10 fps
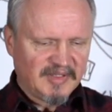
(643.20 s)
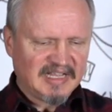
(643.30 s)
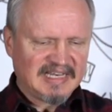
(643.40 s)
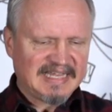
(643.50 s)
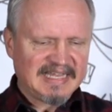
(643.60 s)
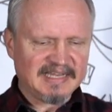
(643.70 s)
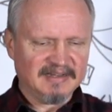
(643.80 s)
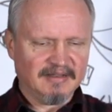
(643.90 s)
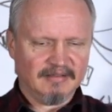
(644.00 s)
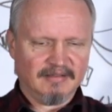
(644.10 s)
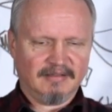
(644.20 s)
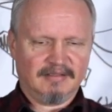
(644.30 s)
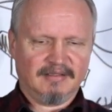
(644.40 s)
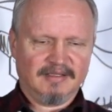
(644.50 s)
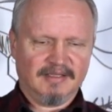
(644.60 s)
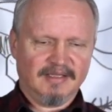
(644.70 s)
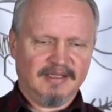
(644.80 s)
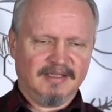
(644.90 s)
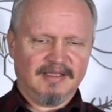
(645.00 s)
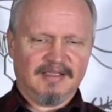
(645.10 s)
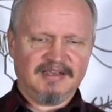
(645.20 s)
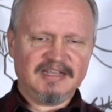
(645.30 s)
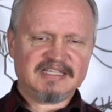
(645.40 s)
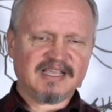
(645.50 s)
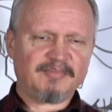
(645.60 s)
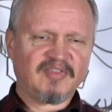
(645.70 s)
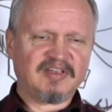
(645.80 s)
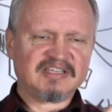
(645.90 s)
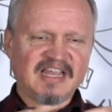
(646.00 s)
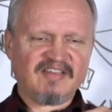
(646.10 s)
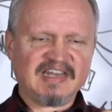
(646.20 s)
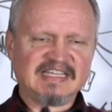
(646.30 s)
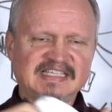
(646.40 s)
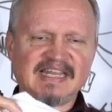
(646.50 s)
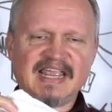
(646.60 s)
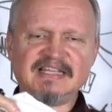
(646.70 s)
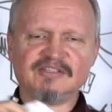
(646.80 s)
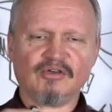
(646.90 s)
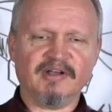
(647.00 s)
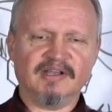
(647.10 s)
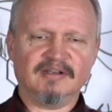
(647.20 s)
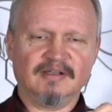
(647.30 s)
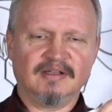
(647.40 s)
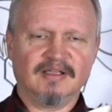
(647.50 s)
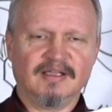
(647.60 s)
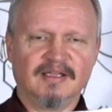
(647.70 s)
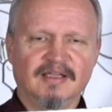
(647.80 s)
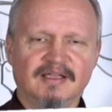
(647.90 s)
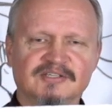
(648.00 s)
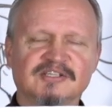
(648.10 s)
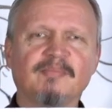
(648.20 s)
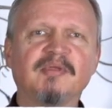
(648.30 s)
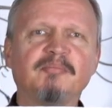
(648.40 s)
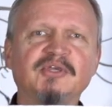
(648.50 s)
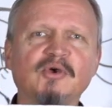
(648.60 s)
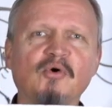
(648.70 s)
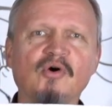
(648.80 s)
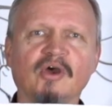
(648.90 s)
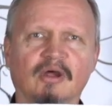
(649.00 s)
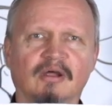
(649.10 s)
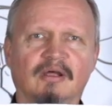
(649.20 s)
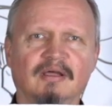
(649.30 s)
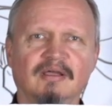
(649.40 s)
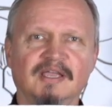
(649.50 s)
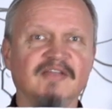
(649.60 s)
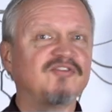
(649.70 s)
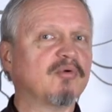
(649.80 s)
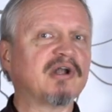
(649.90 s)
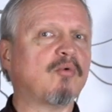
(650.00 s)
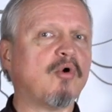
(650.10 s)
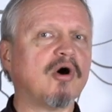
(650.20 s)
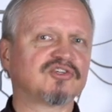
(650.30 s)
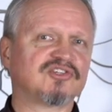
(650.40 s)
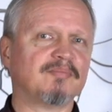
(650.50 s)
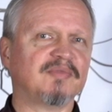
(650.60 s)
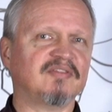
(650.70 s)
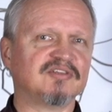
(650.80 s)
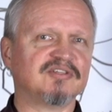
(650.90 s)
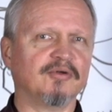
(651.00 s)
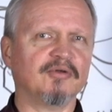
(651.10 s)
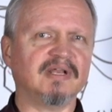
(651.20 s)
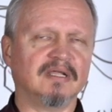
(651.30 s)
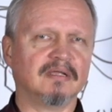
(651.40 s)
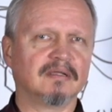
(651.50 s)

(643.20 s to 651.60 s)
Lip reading: clean. You need something that doesn't have any stains on it. Something pure if you want to wash something that's dirty.